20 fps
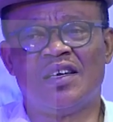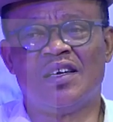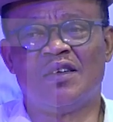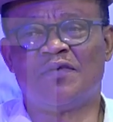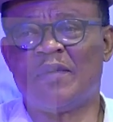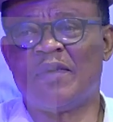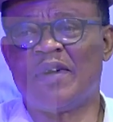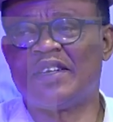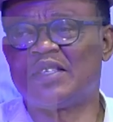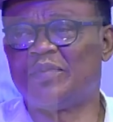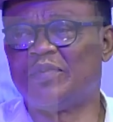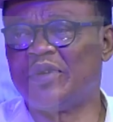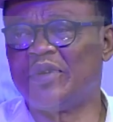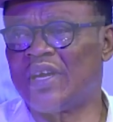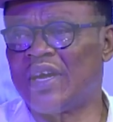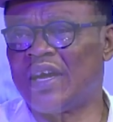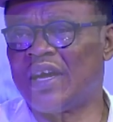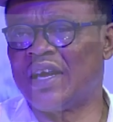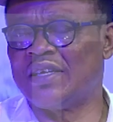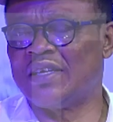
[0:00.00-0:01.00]
former
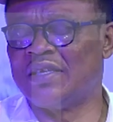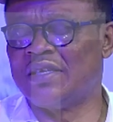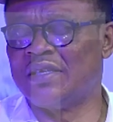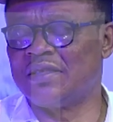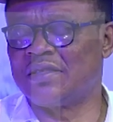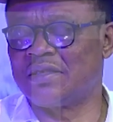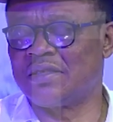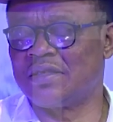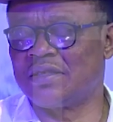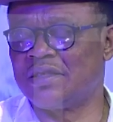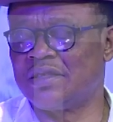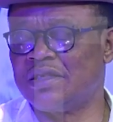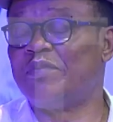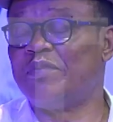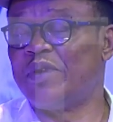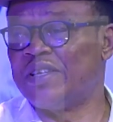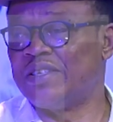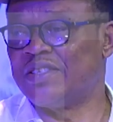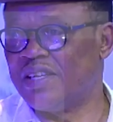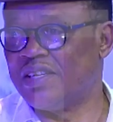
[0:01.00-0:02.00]
speaker, the
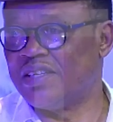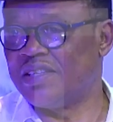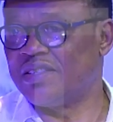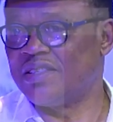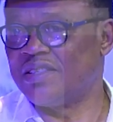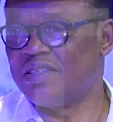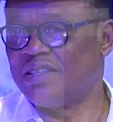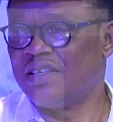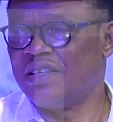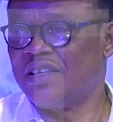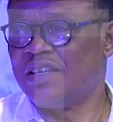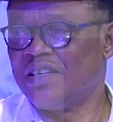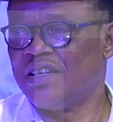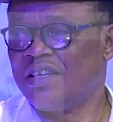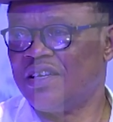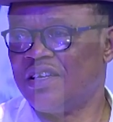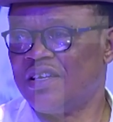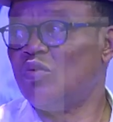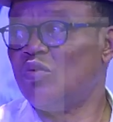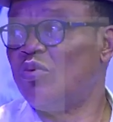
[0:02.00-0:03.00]
Senate President,
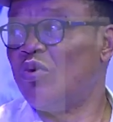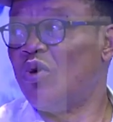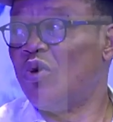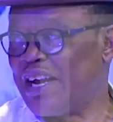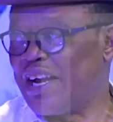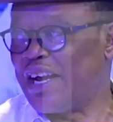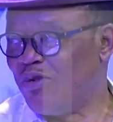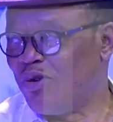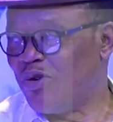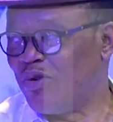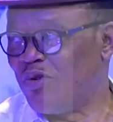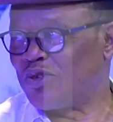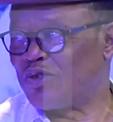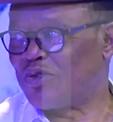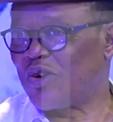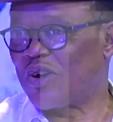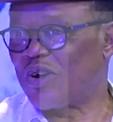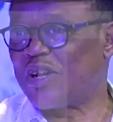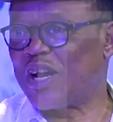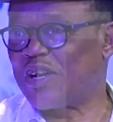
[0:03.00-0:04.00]
Chuba Okadibu, was
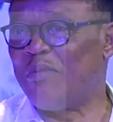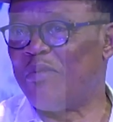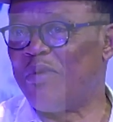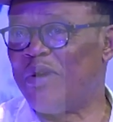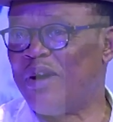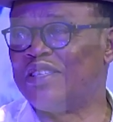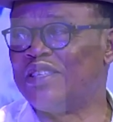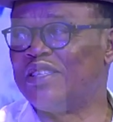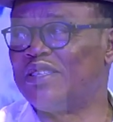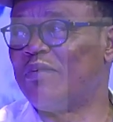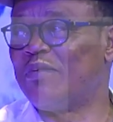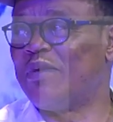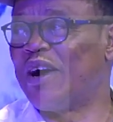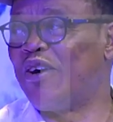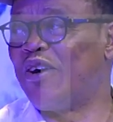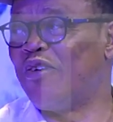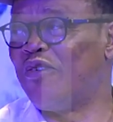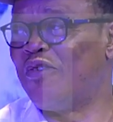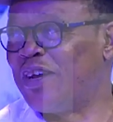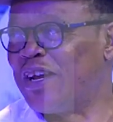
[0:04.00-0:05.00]
talking about his former
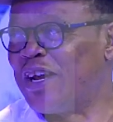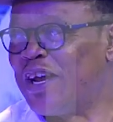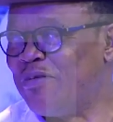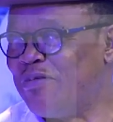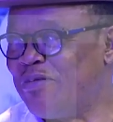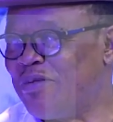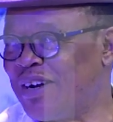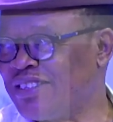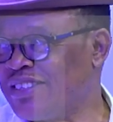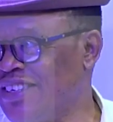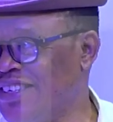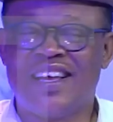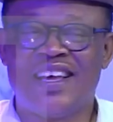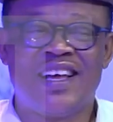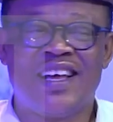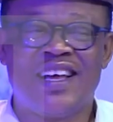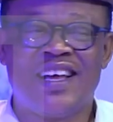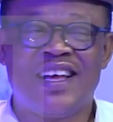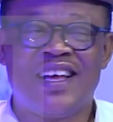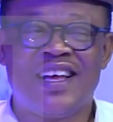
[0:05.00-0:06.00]
governor in Anambra
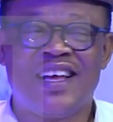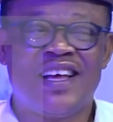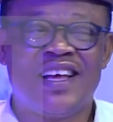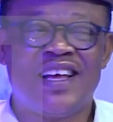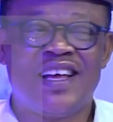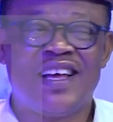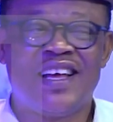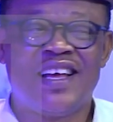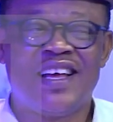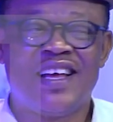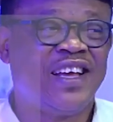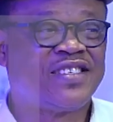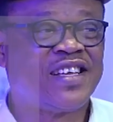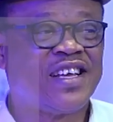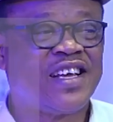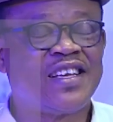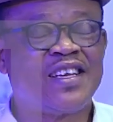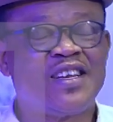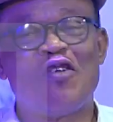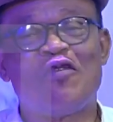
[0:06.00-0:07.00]
State. He
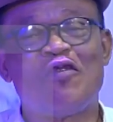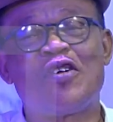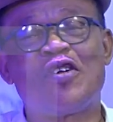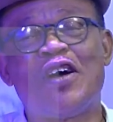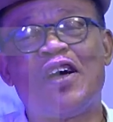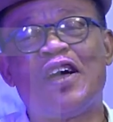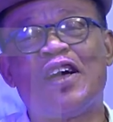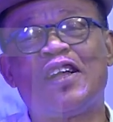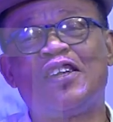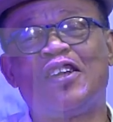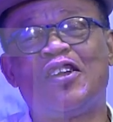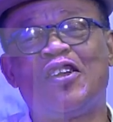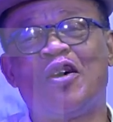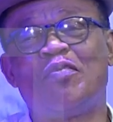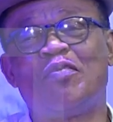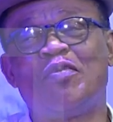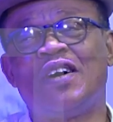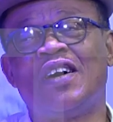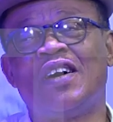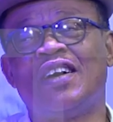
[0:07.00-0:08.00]
said the governor ended
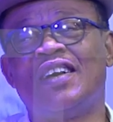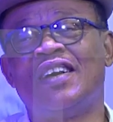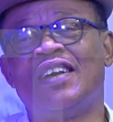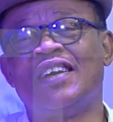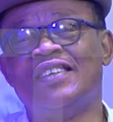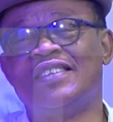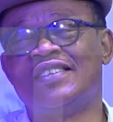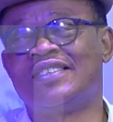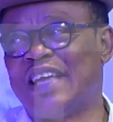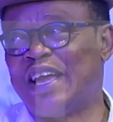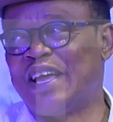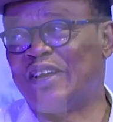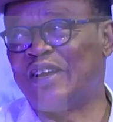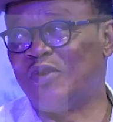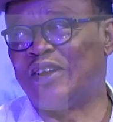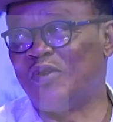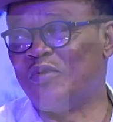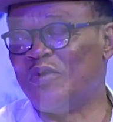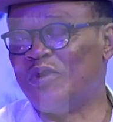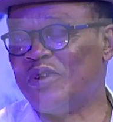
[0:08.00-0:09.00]
up his
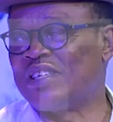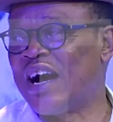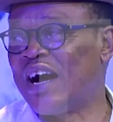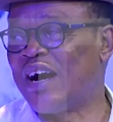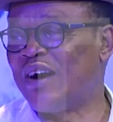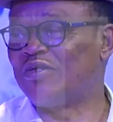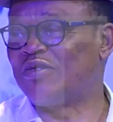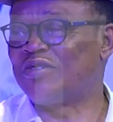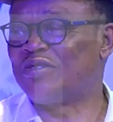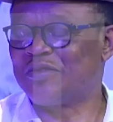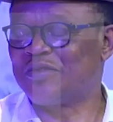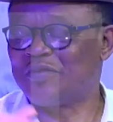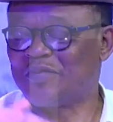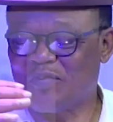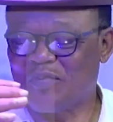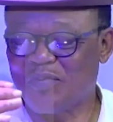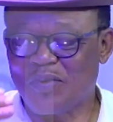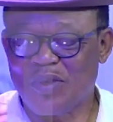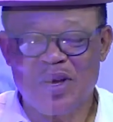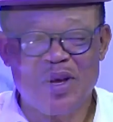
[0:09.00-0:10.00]
tenure without
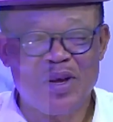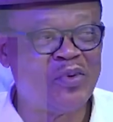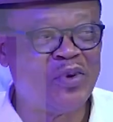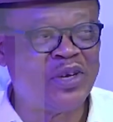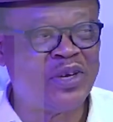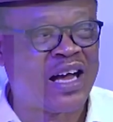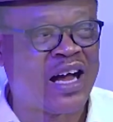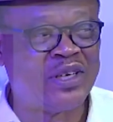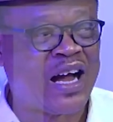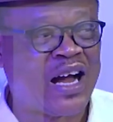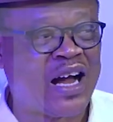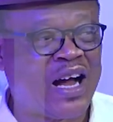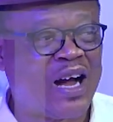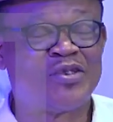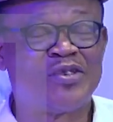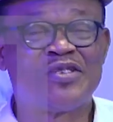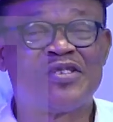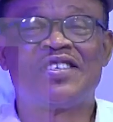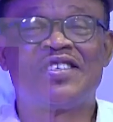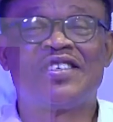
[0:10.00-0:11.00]

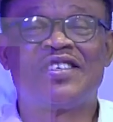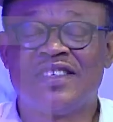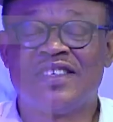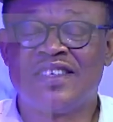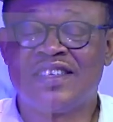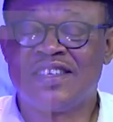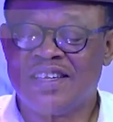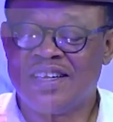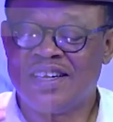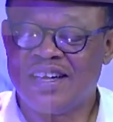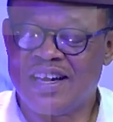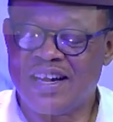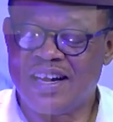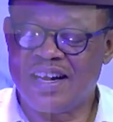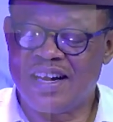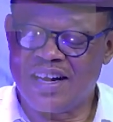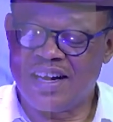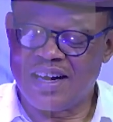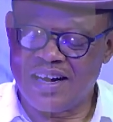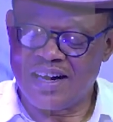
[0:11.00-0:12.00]

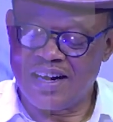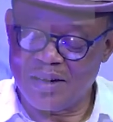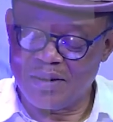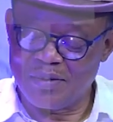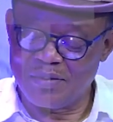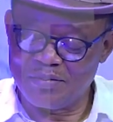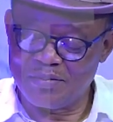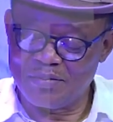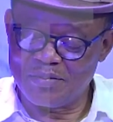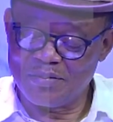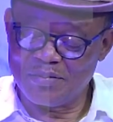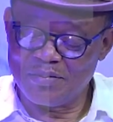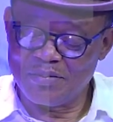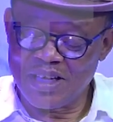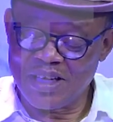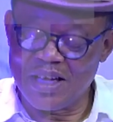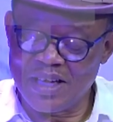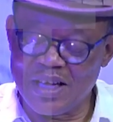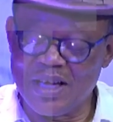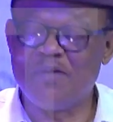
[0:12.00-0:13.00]

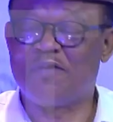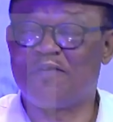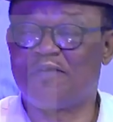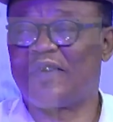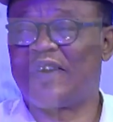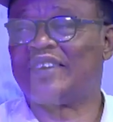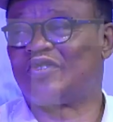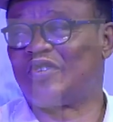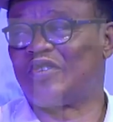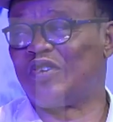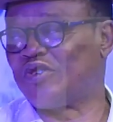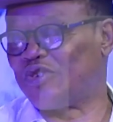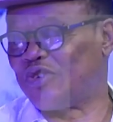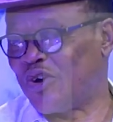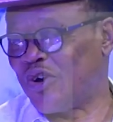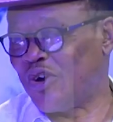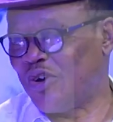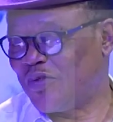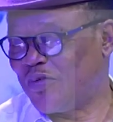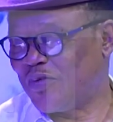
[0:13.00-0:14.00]

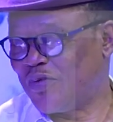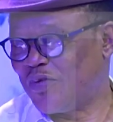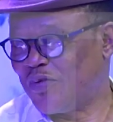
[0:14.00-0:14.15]
infrastructure